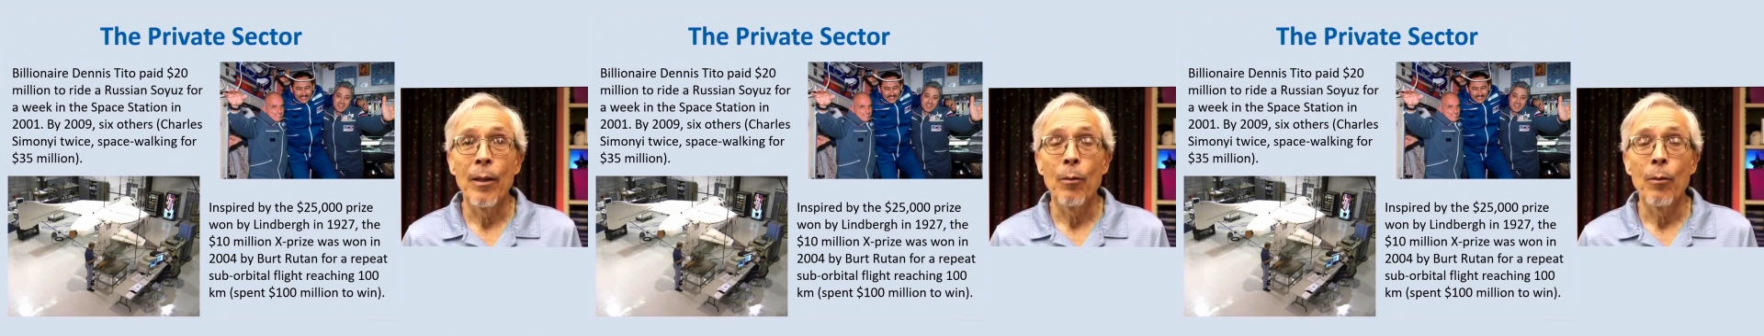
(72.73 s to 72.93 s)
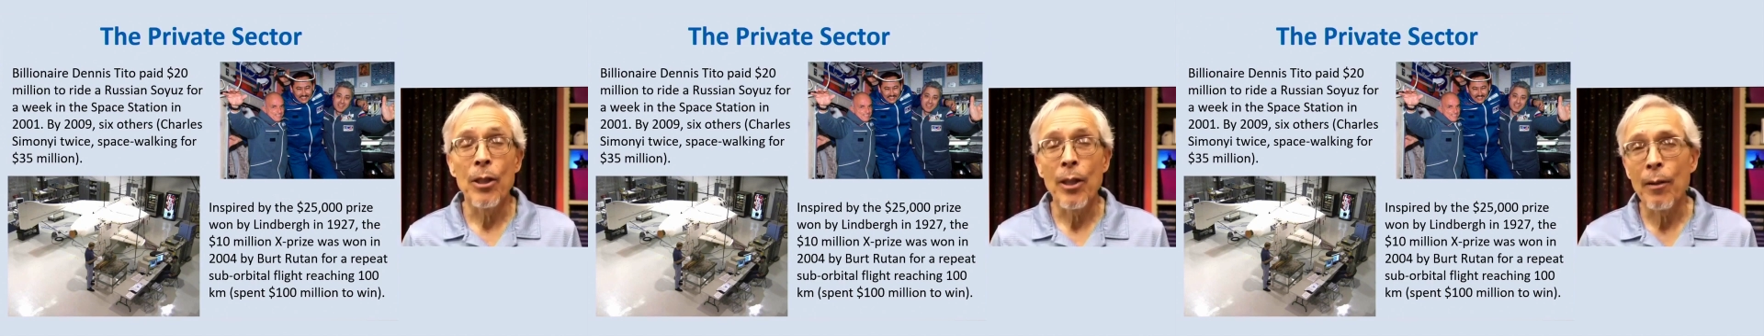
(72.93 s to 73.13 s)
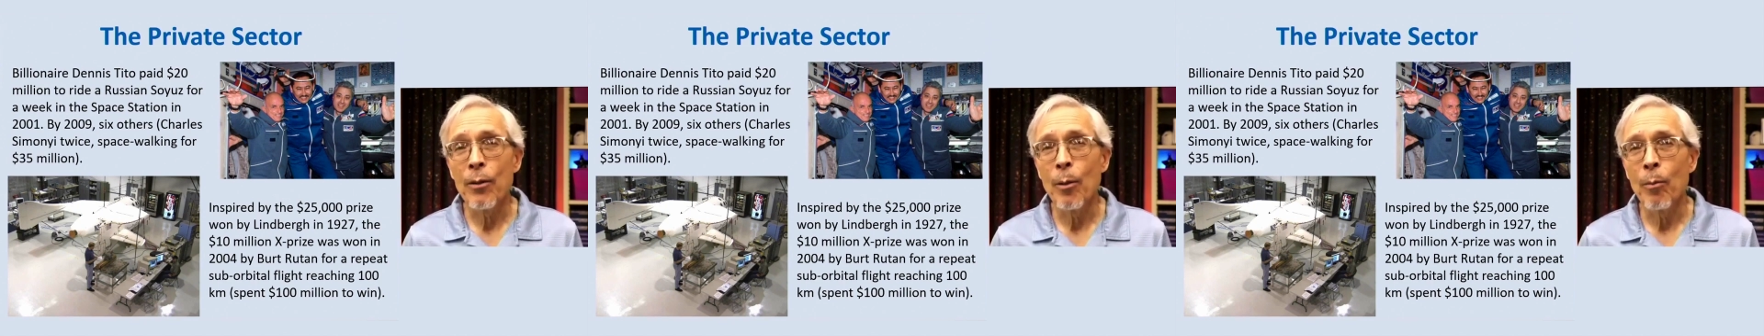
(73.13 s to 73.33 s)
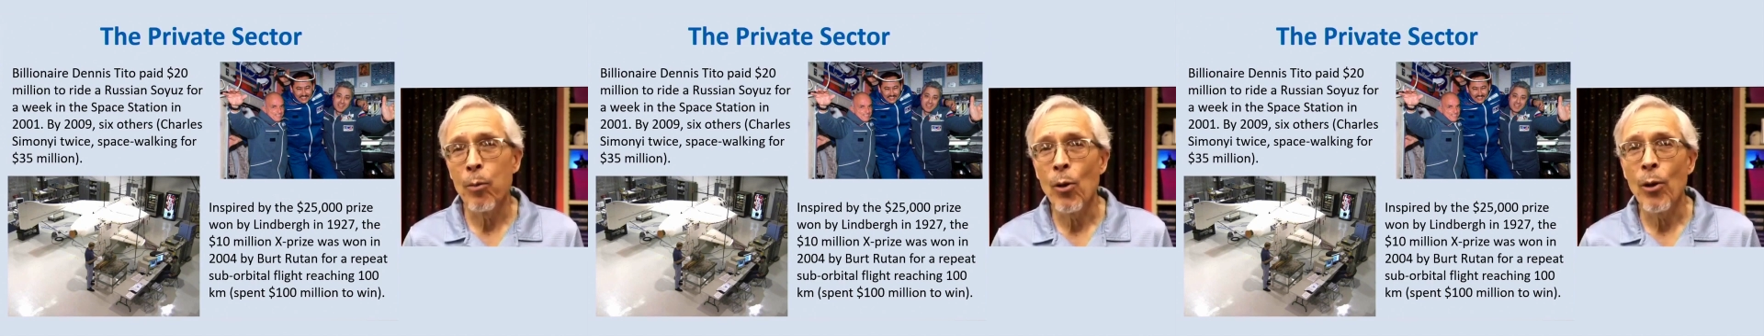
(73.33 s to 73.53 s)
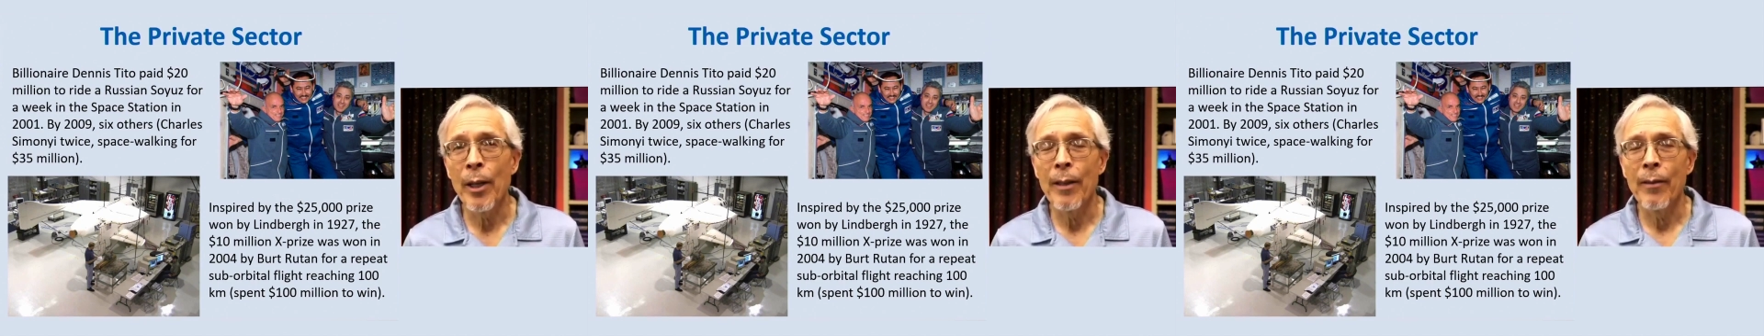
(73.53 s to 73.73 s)
which gives the
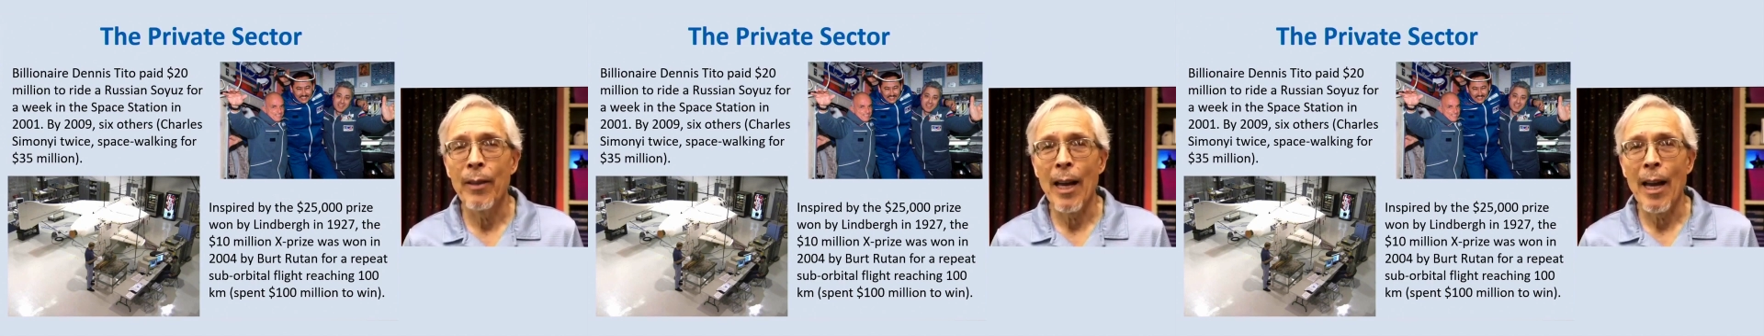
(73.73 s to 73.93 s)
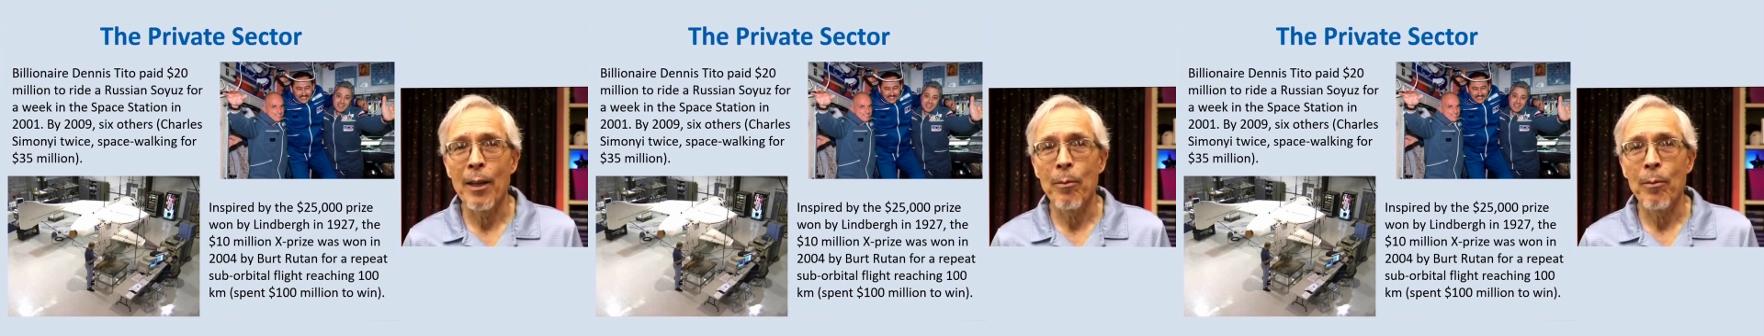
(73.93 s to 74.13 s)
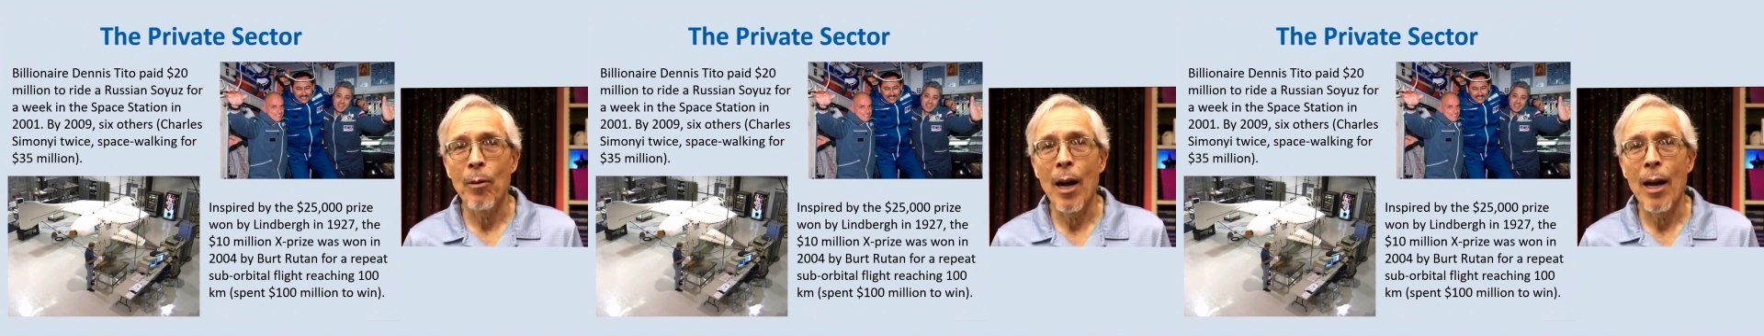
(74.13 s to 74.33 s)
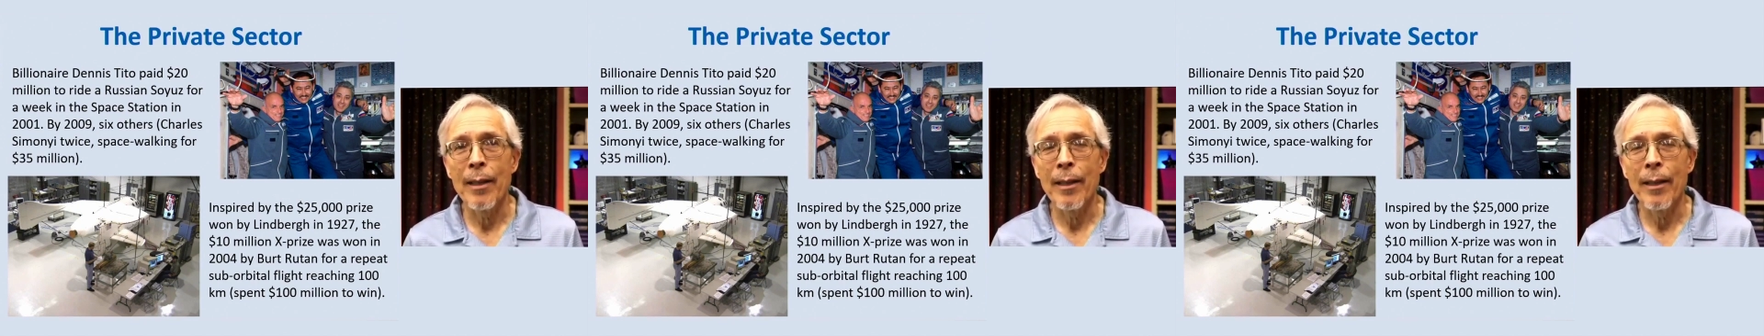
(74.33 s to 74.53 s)
point of the X Prize,